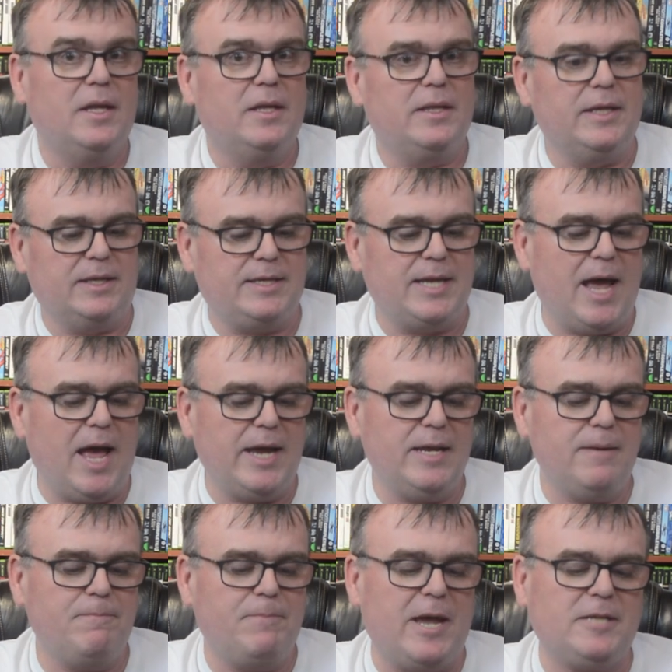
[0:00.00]
The
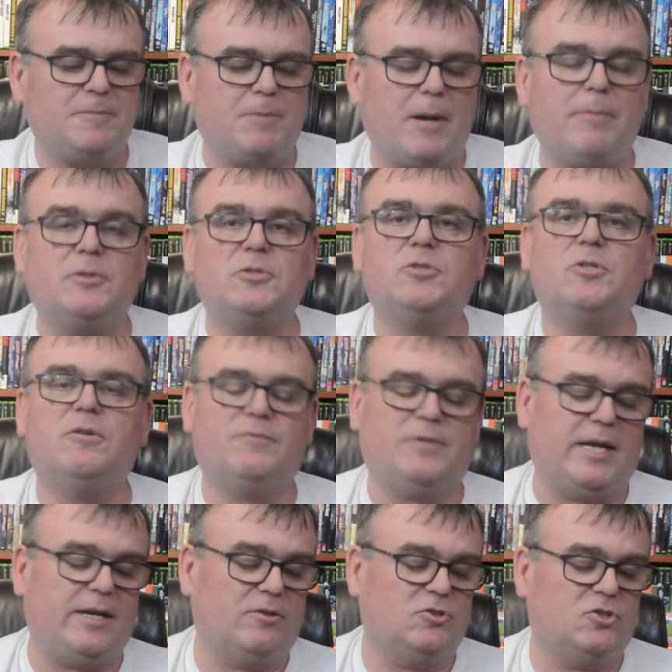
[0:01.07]
Italian-based publisher of
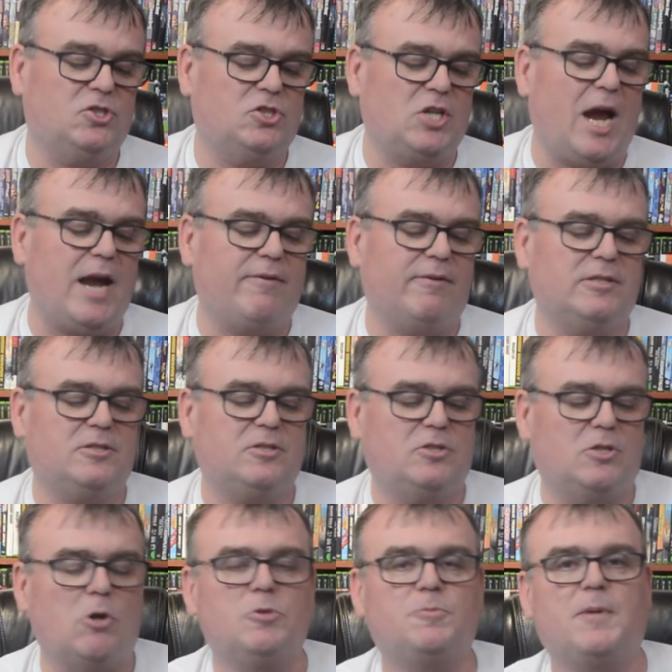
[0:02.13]
titles Gyrus,
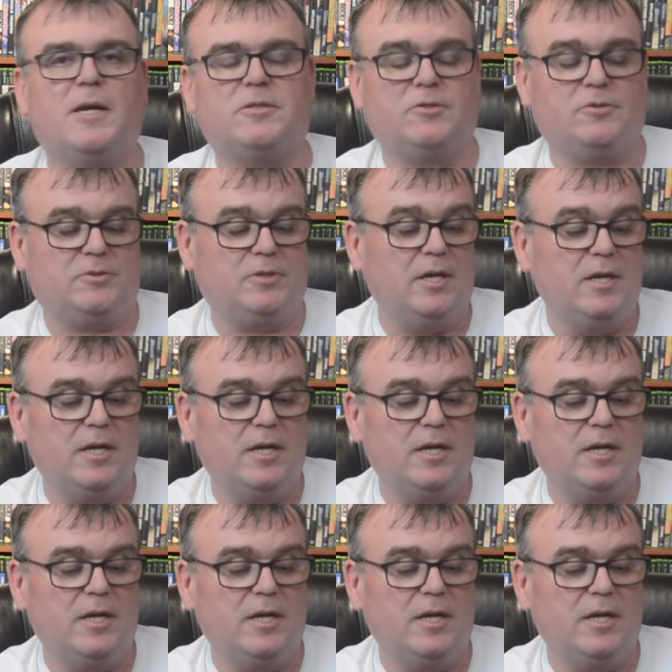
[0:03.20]
Ghostbusters,